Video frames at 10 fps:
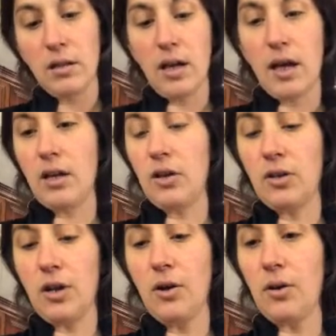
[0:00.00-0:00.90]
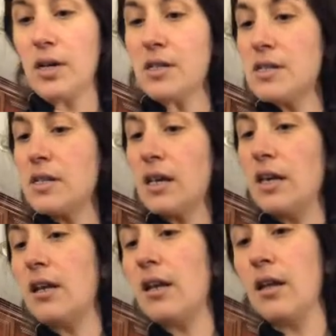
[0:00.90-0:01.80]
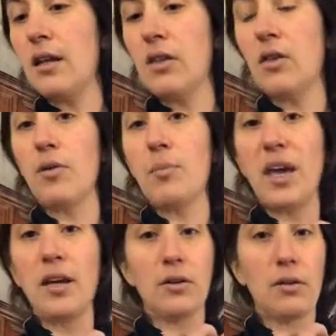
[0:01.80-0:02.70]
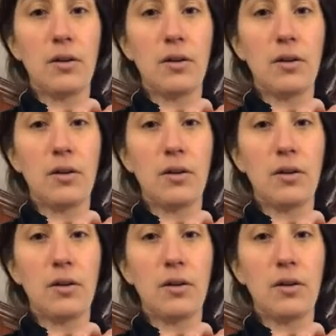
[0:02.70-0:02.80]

And you'll notice in the remainder,